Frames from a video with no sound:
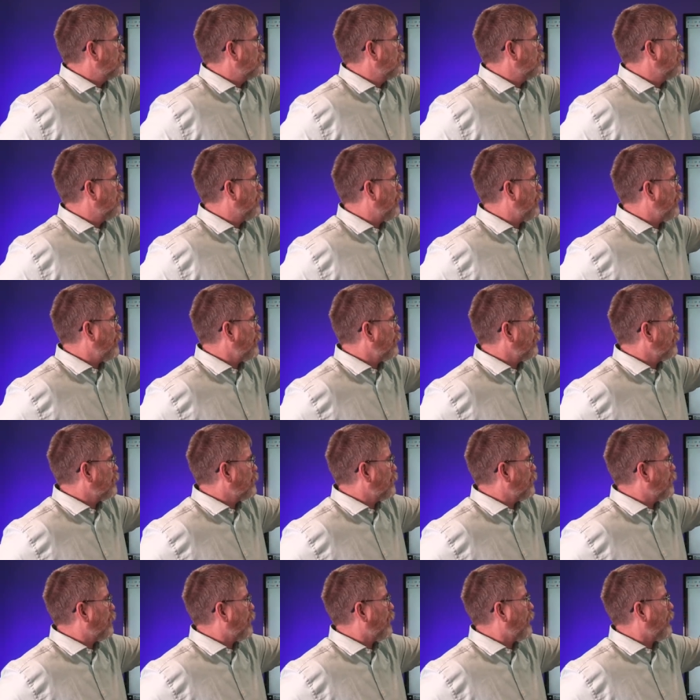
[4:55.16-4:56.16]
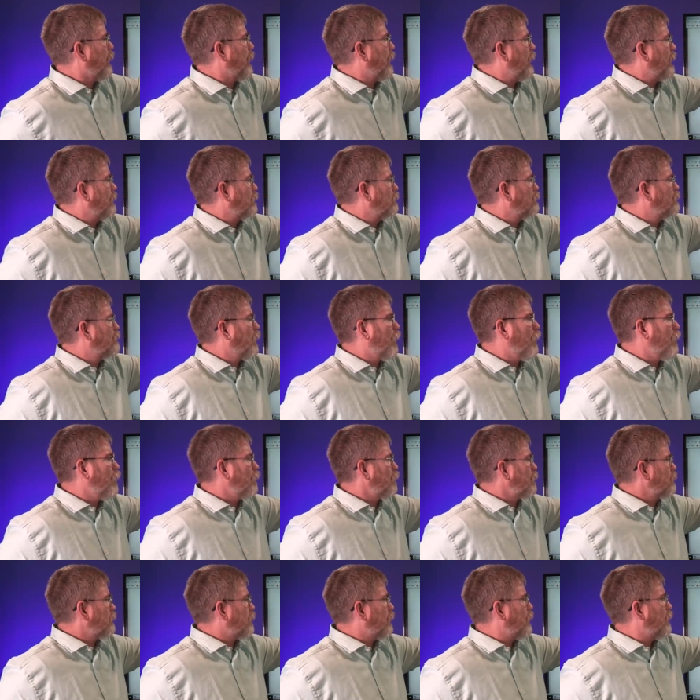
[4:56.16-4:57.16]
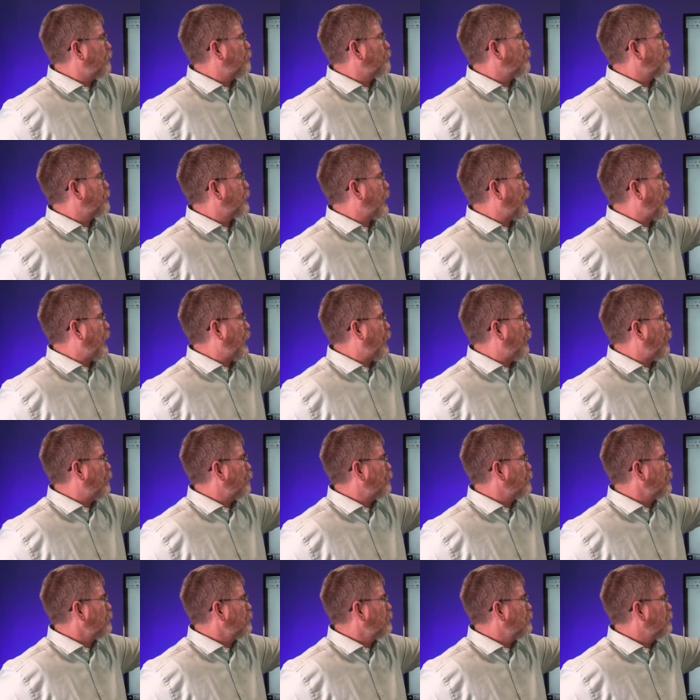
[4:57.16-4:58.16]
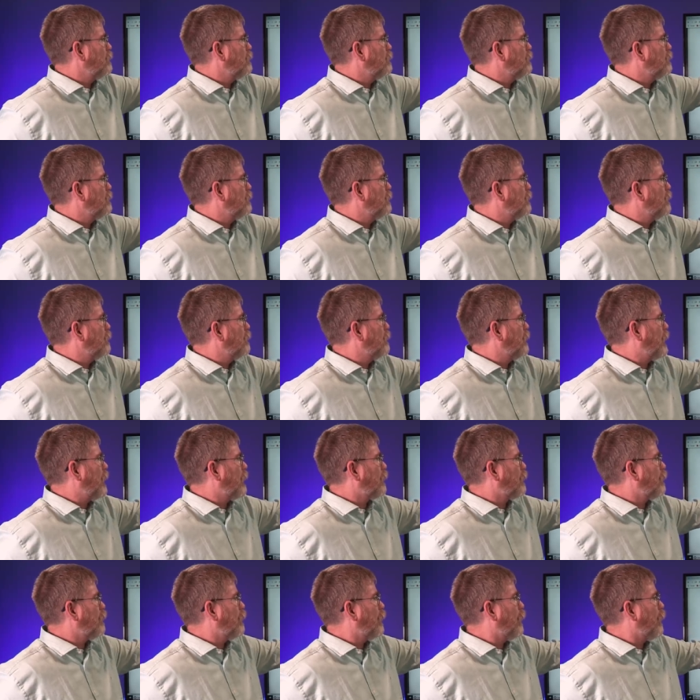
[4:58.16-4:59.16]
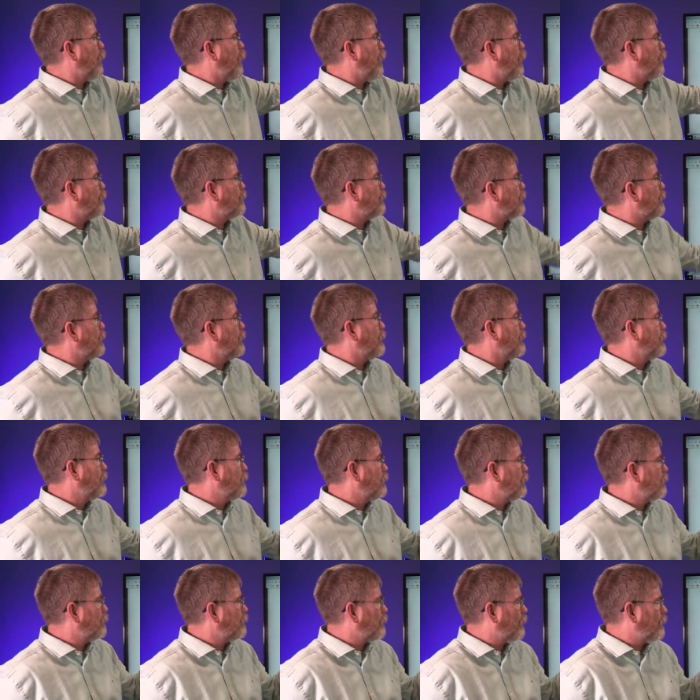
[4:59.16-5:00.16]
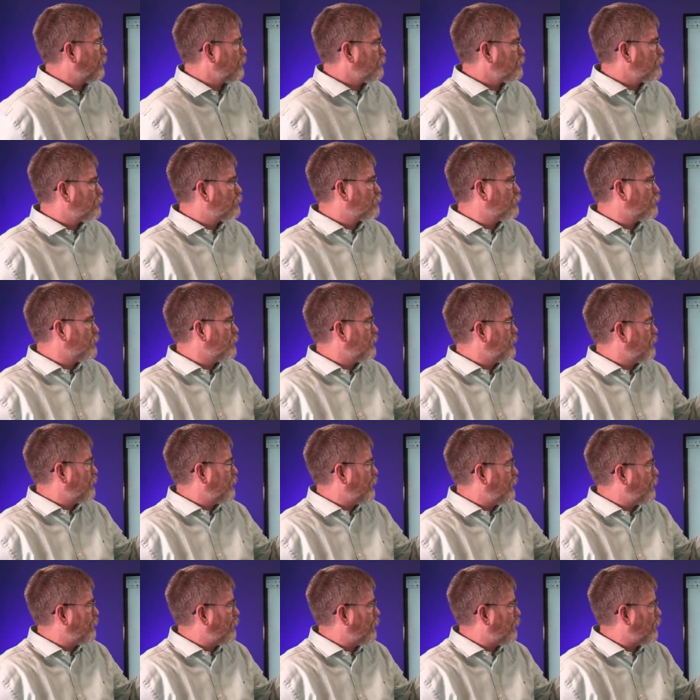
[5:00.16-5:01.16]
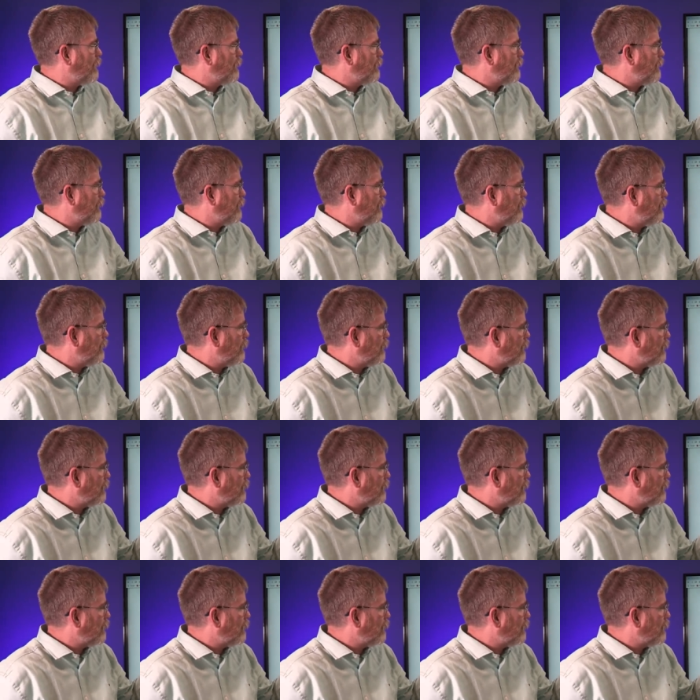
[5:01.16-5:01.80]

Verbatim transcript: Lo your Don't come down. Lakrot. Now this is really a, a, a,